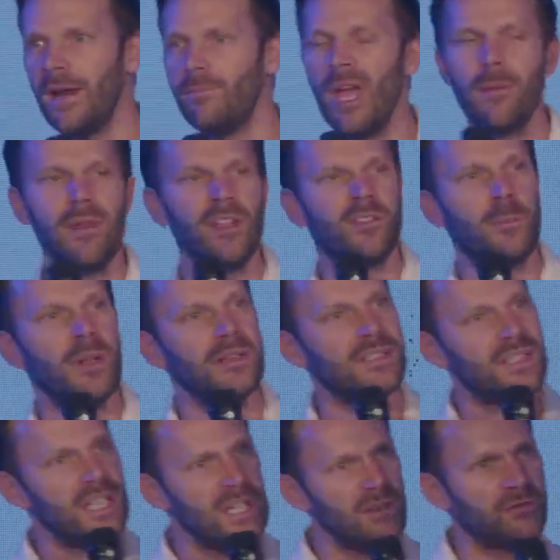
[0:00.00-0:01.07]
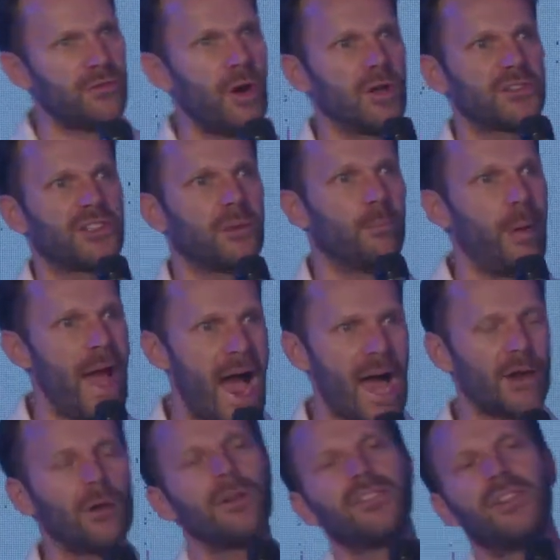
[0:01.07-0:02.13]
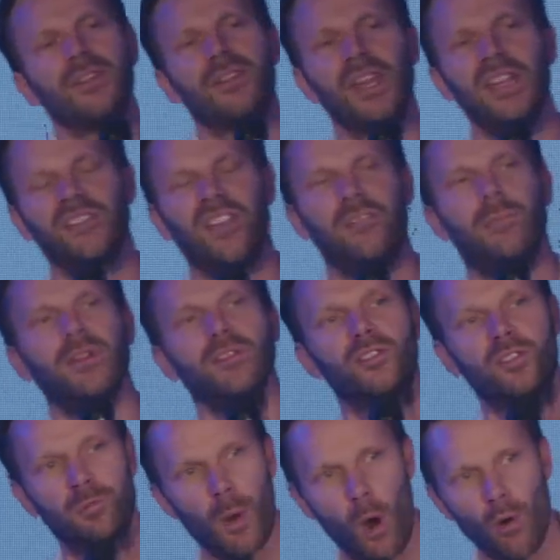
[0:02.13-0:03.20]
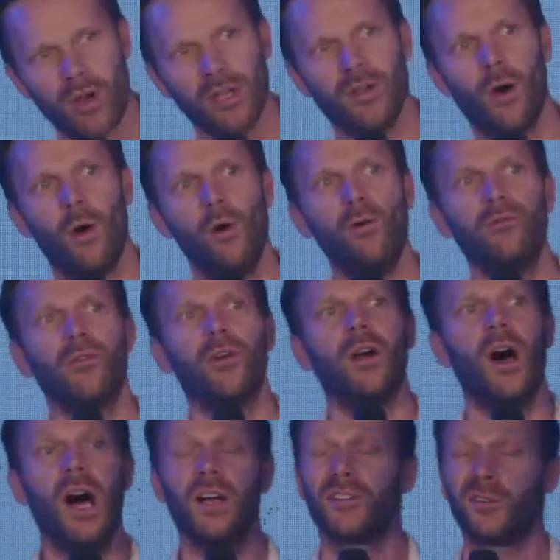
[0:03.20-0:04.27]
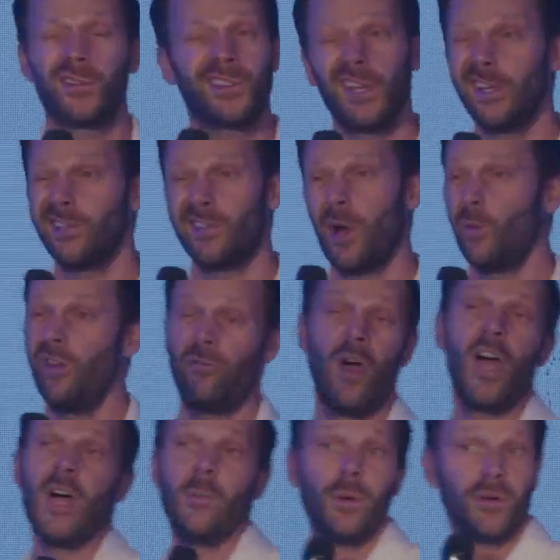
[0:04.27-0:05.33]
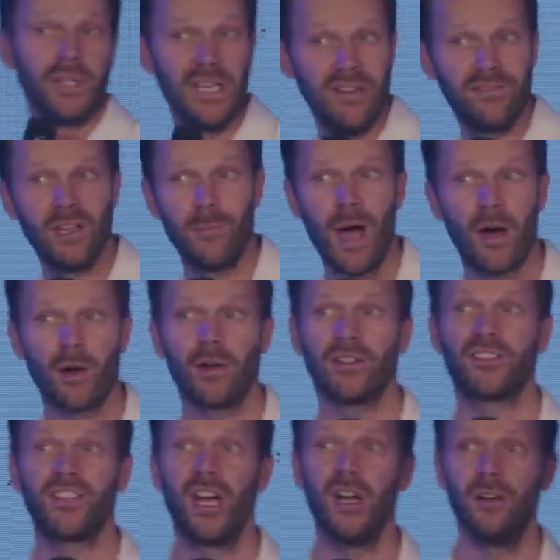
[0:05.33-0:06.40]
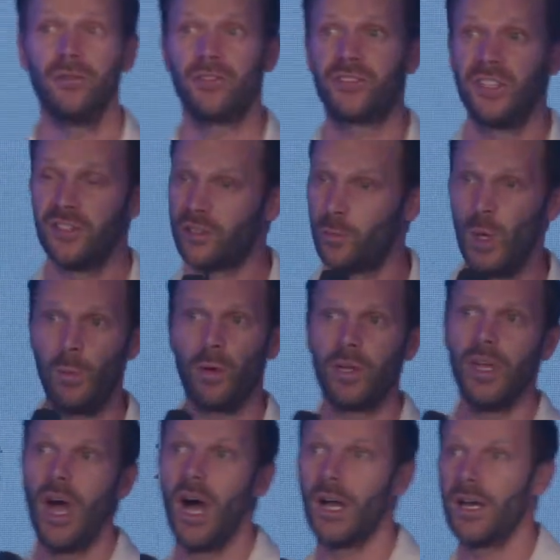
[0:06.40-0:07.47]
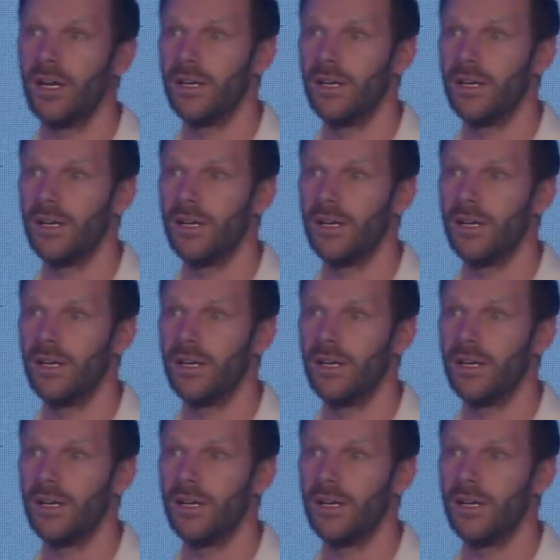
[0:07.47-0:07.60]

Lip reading: Maybe it's been defaults and patterns and things that have been spoken over us or things that we've believed about ourselves since we were young.